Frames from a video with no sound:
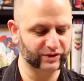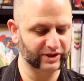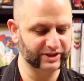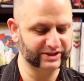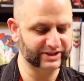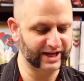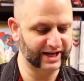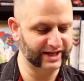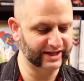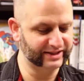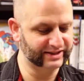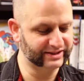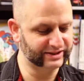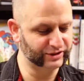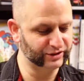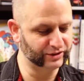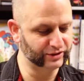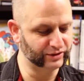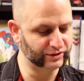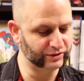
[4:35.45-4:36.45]
real excited
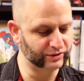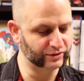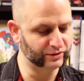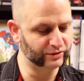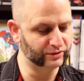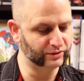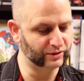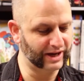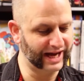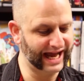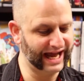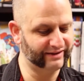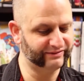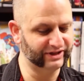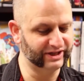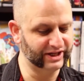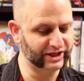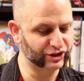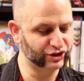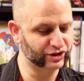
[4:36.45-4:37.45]
to have
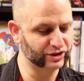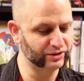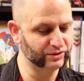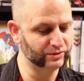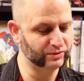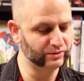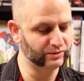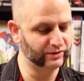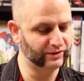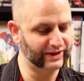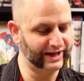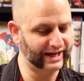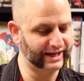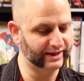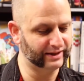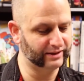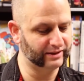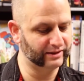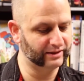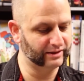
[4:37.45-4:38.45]
an issue
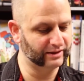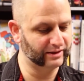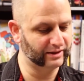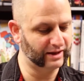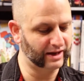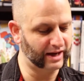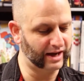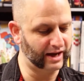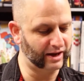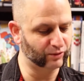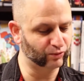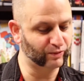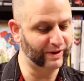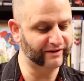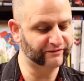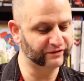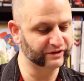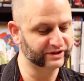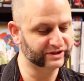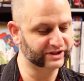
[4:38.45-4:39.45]
that
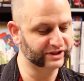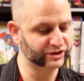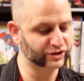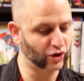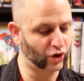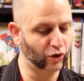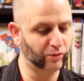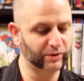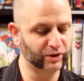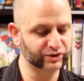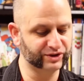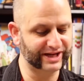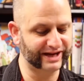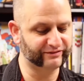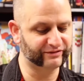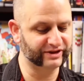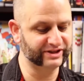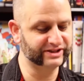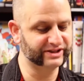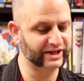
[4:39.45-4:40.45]
references almost
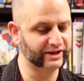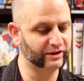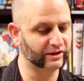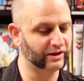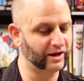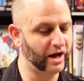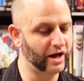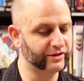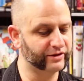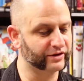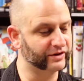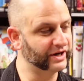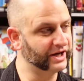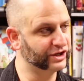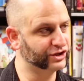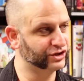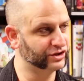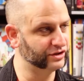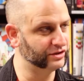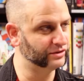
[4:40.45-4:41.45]
every single other
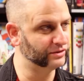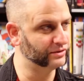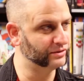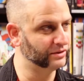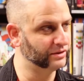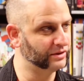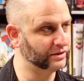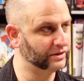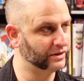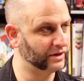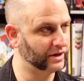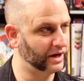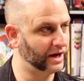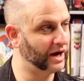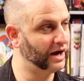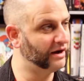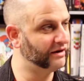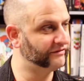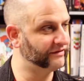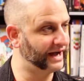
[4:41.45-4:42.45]
issue
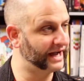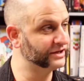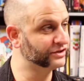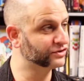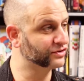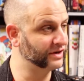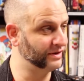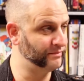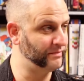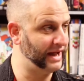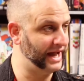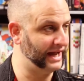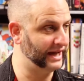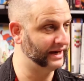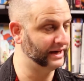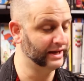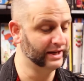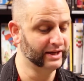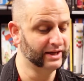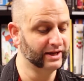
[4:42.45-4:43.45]
of Ice Cream
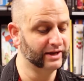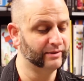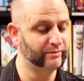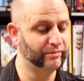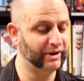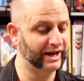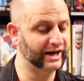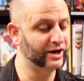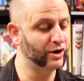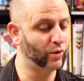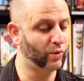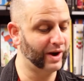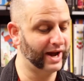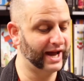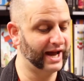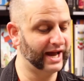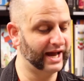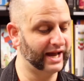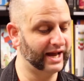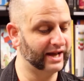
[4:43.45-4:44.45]
Man, but in a
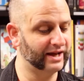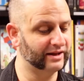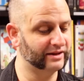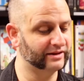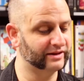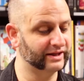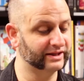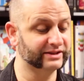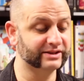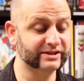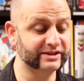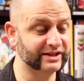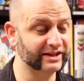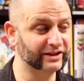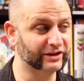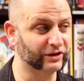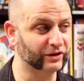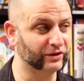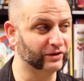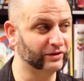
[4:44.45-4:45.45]
way that
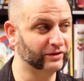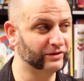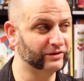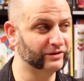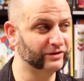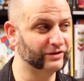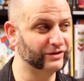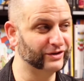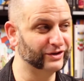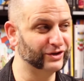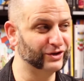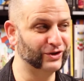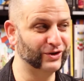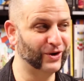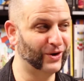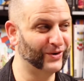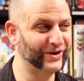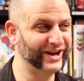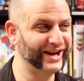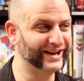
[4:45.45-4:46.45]
still, you
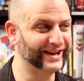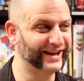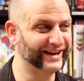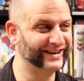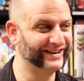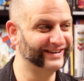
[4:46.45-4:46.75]
don't need it.